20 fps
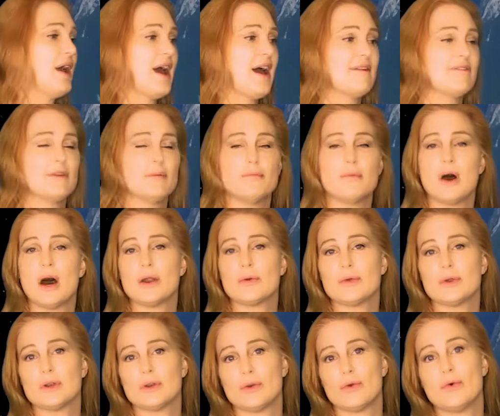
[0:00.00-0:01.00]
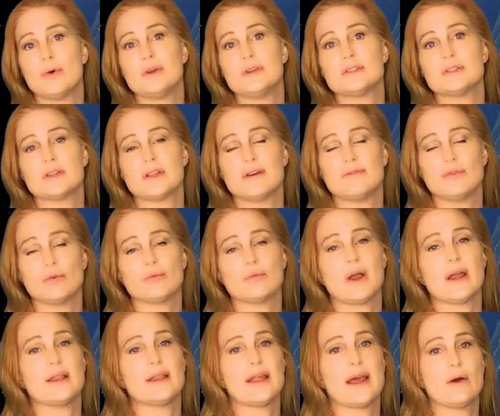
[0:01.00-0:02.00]
have the moderate noise level
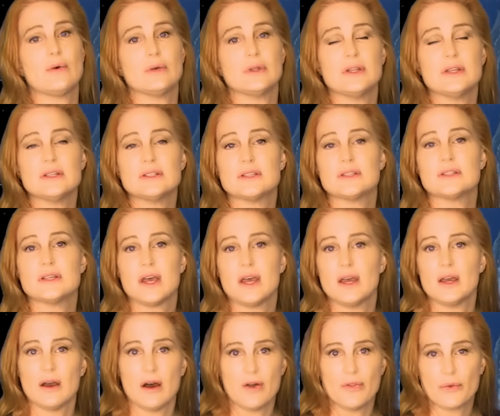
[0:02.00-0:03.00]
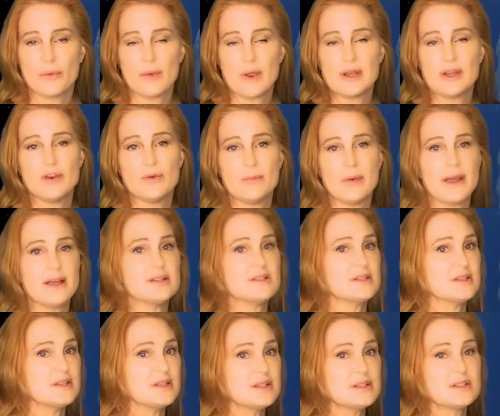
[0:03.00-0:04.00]
right now, and this is on the radio
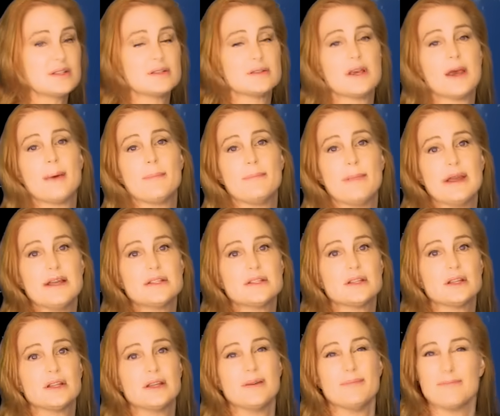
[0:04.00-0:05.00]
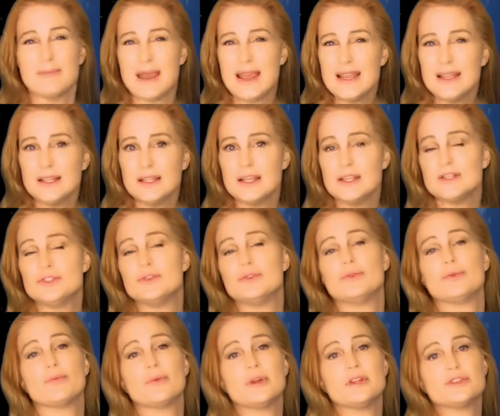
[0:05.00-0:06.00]
bands, and this is basically mainly
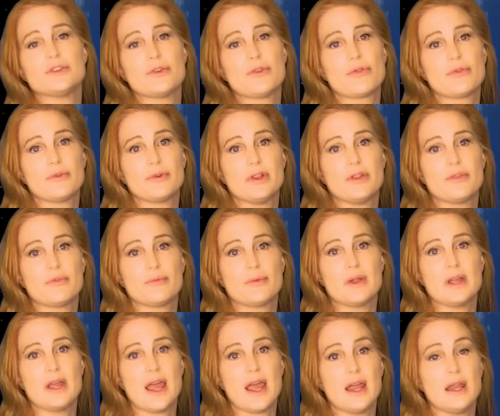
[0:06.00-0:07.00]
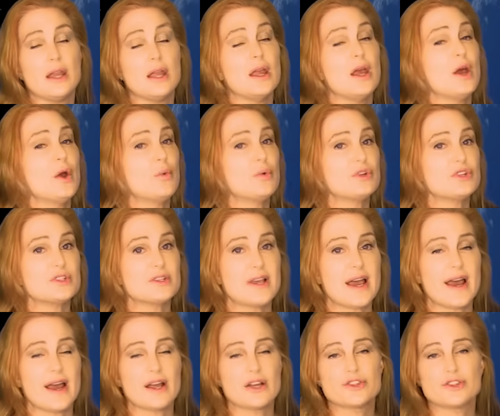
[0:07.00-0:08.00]
due to region 3380, which is
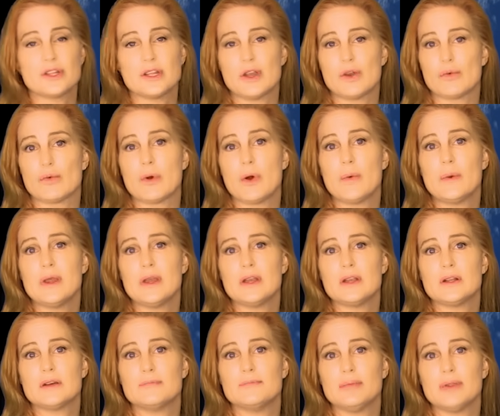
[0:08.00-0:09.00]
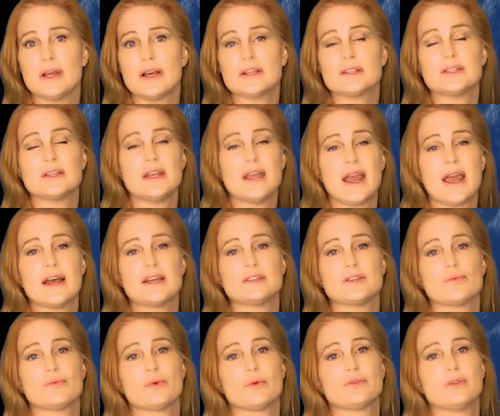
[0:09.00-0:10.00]
actually growing in complexity as
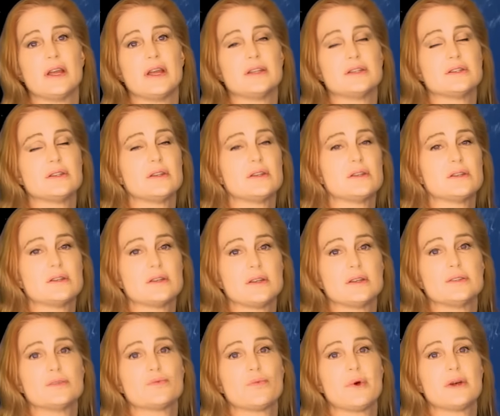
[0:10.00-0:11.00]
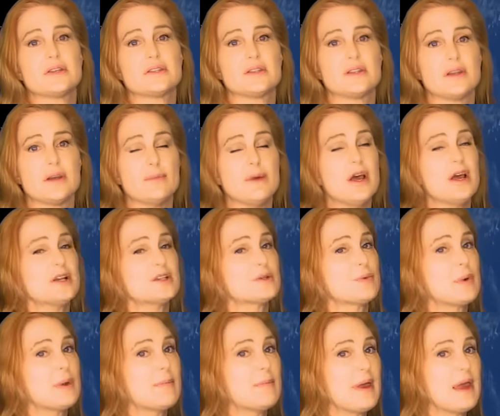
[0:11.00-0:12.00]
it rotates to the sun's west limb,
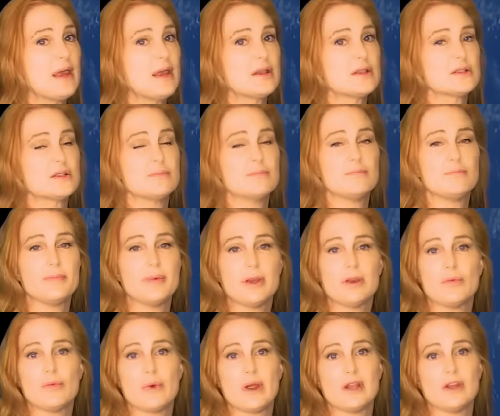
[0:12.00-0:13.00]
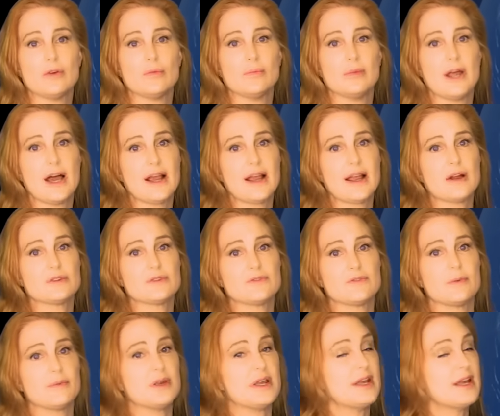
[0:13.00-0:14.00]
so we may get some big radio blackouts
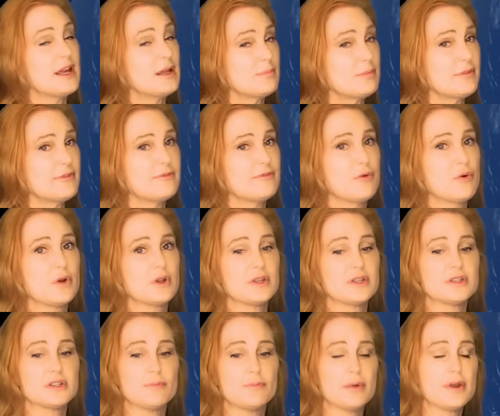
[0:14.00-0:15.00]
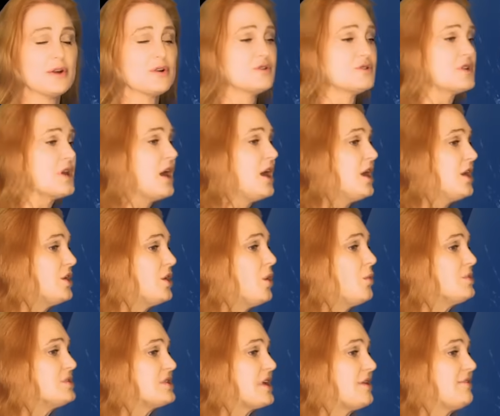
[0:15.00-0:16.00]
from it yet before it disappears.
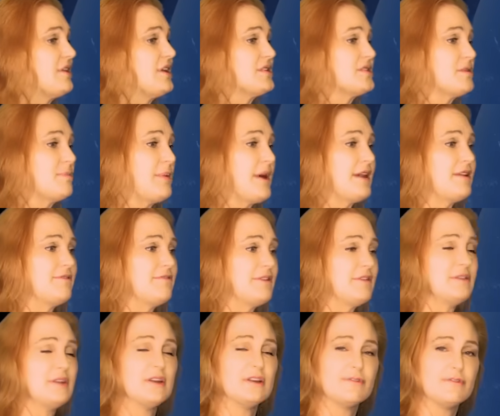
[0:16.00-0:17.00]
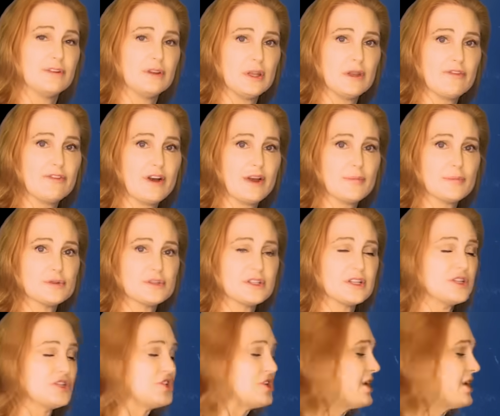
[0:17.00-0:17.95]
NOAA's giving us about a 50 to 55%